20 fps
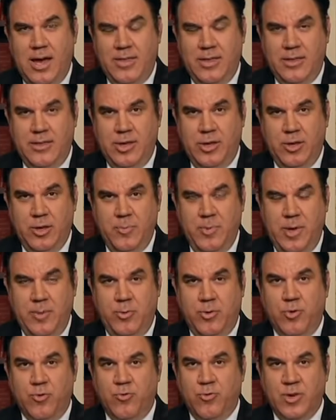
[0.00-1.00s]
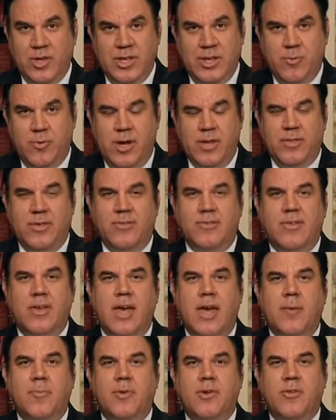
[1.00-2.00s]
I think the only people who really want this to
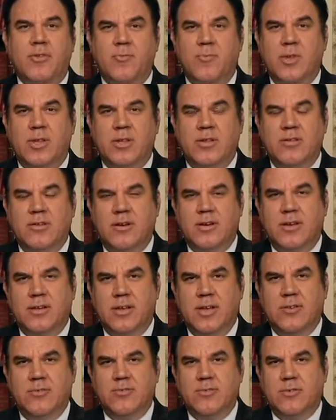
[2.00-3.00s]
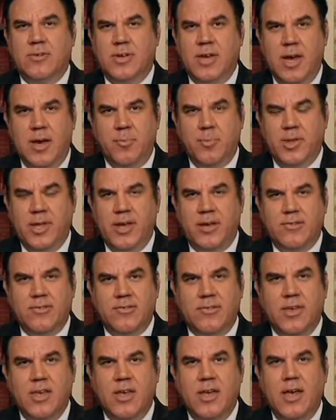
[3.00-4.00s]
happen are the military-industrial
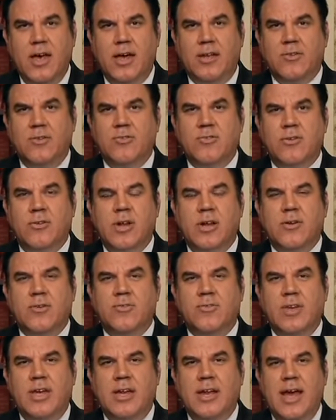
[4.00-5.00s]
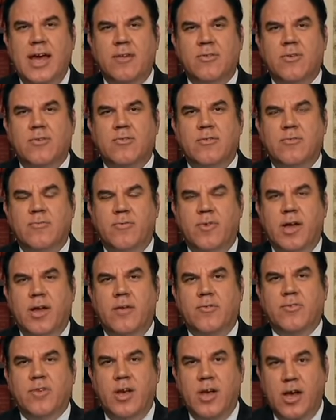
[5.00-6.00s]
complex. I just don't understand how this
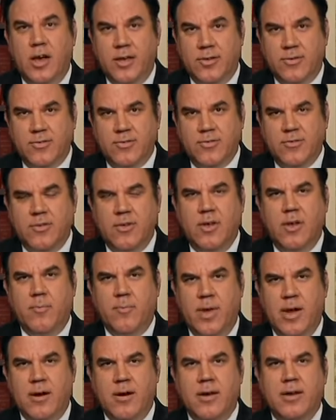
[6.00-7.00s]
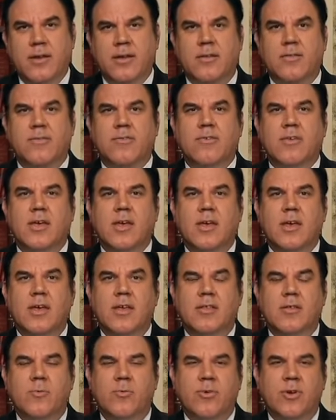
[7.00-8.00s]
involves us, Americans.
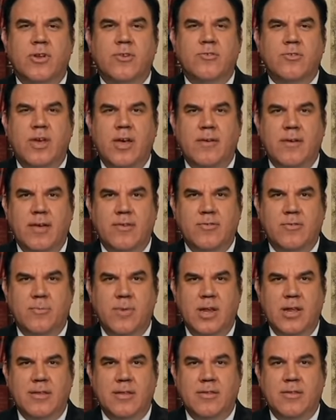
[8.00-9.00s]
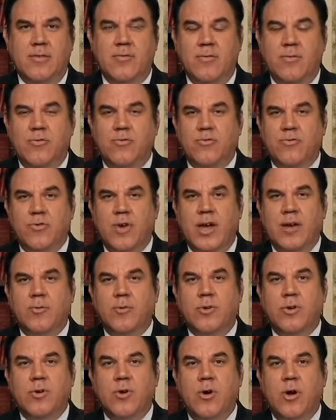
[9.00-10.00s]
The British have estimated that the strike
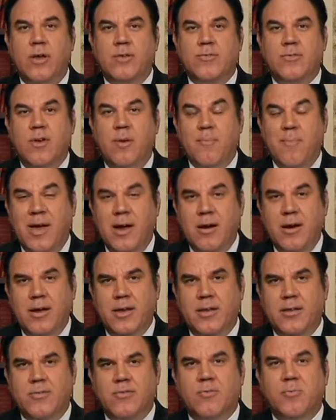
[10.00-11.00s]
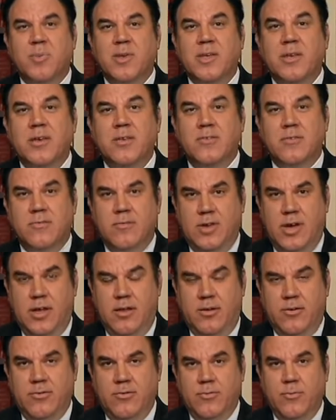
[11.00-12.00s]
will cost Americans billions of
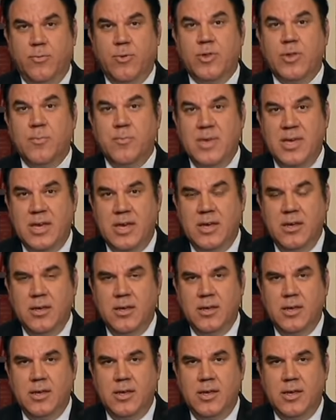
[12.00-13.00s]
dollars, with a B.